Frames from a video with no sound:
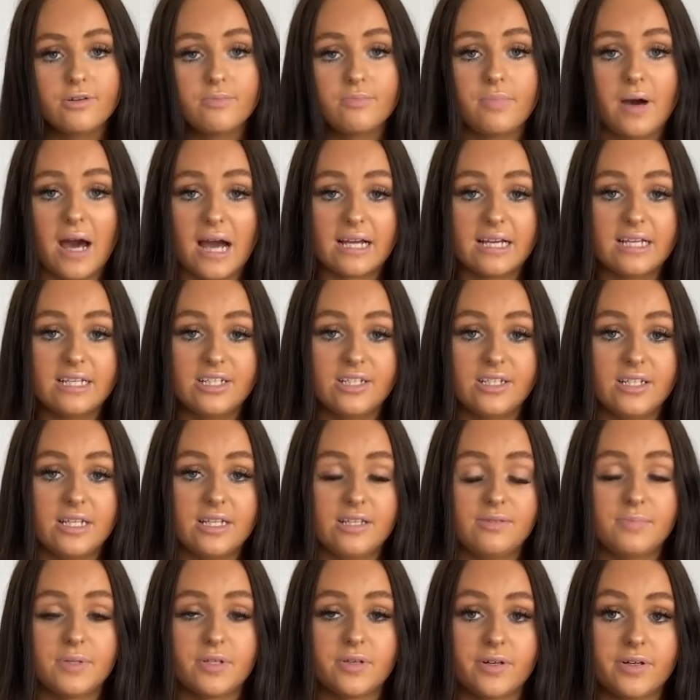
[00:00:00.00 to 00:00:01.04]
unpackaged these
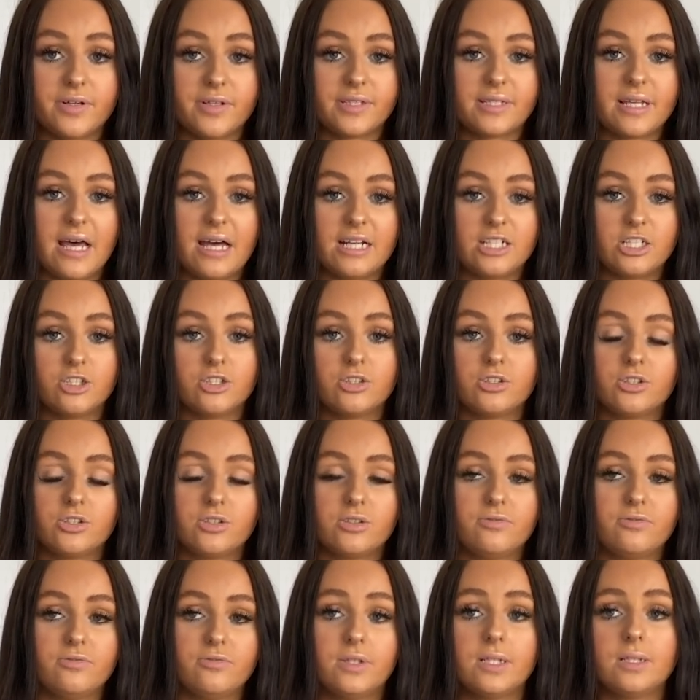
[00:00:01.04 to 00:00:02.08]
because I just
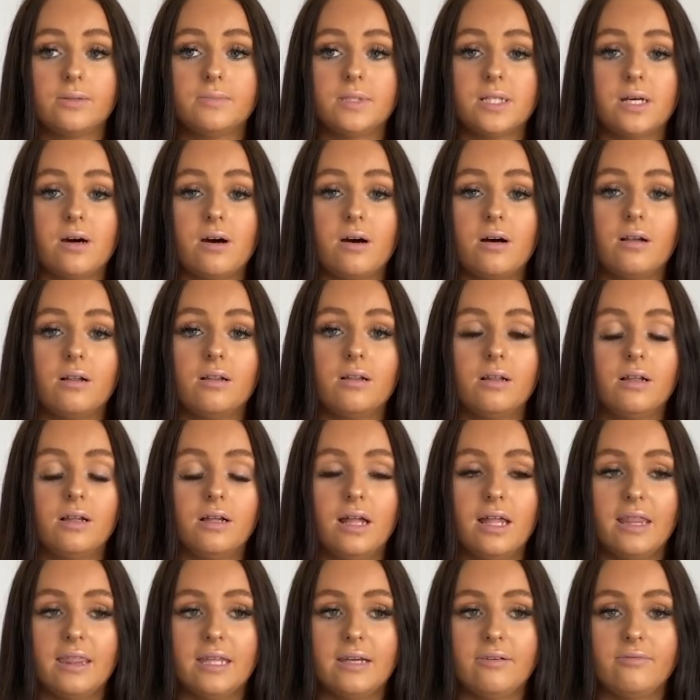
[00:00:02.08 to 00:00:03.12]
filmed it all
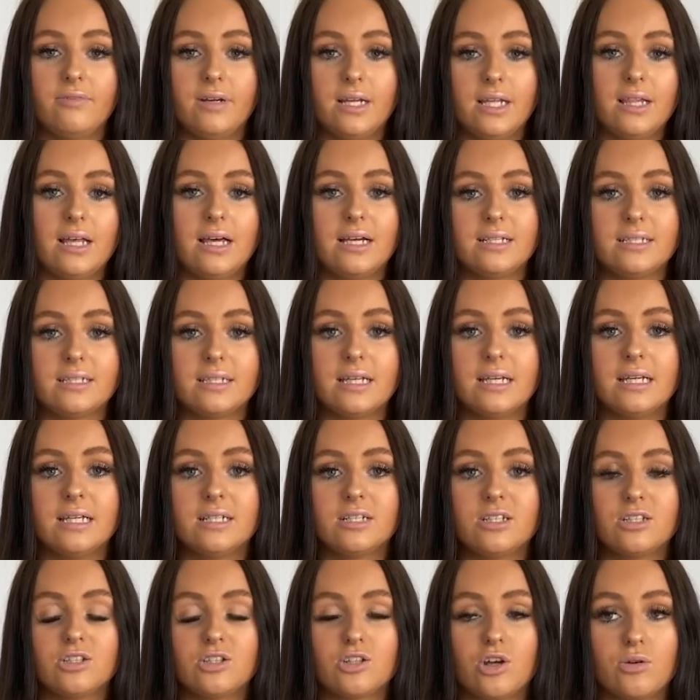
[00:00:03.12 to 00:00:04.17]
and then realised that it
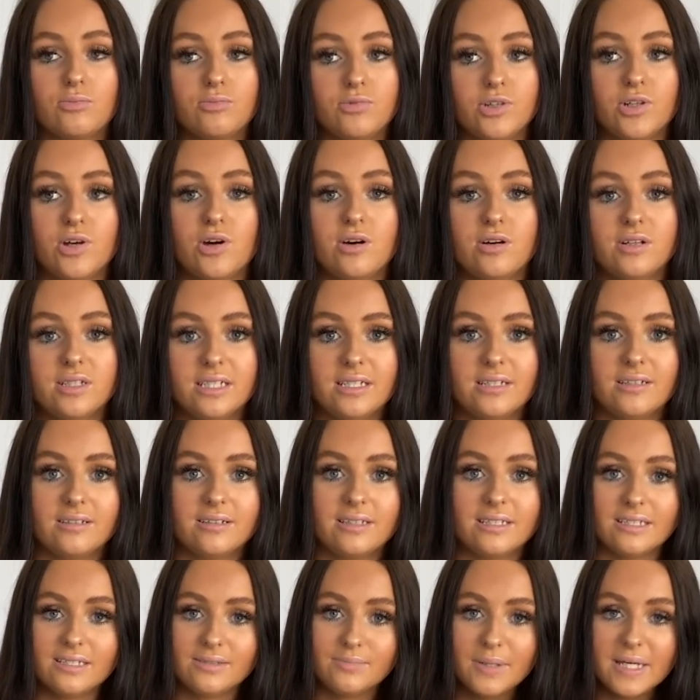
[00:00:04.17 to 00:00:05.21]
stopped recording on
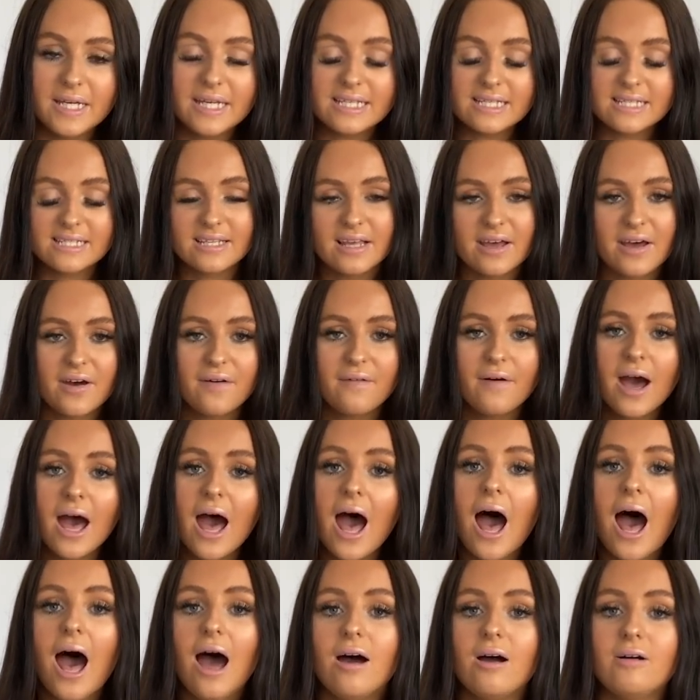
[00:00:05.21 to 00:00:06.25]
this bit, so
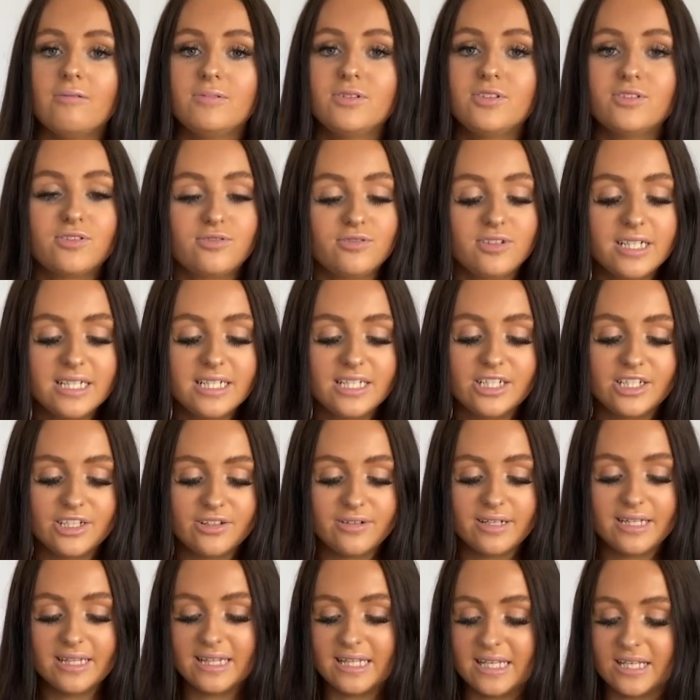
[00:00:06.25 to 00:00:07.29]
I'm just
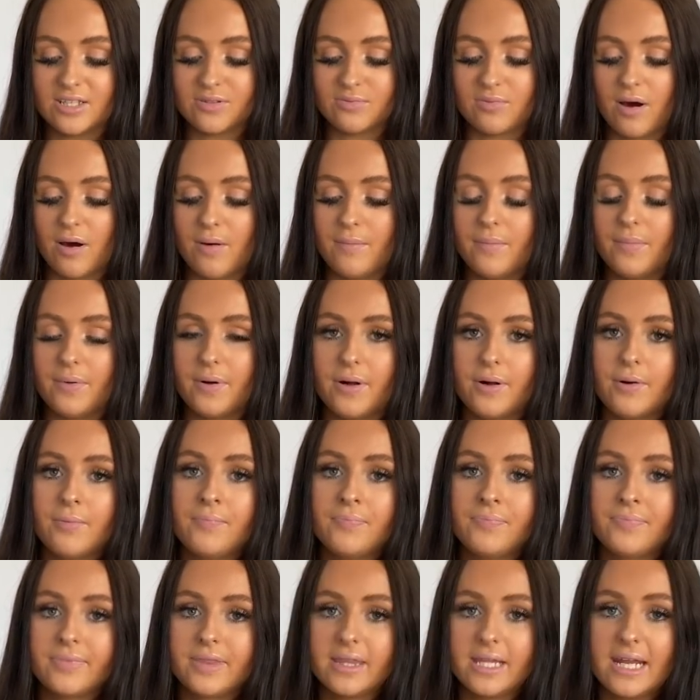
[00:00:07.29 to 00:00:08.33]
reshooting this one. But
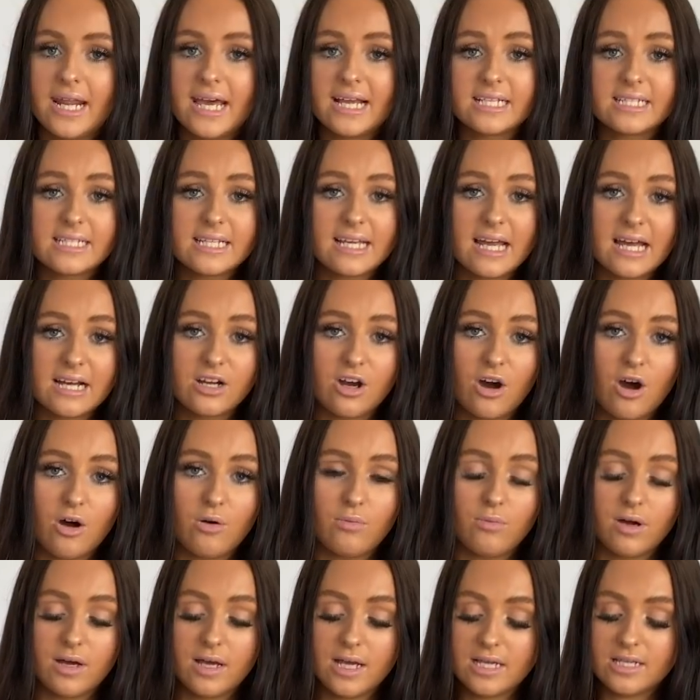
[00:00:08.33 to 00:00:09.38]
the next thing I got
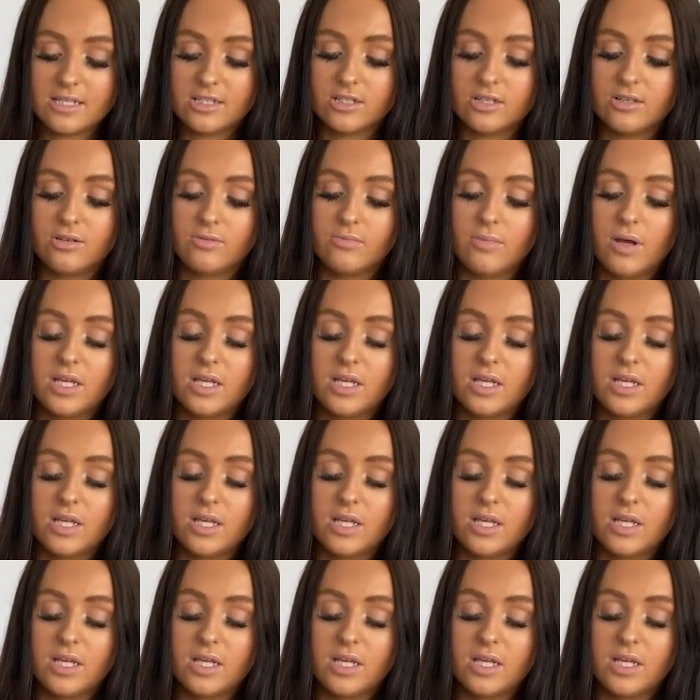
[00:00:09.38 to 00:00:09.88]
were some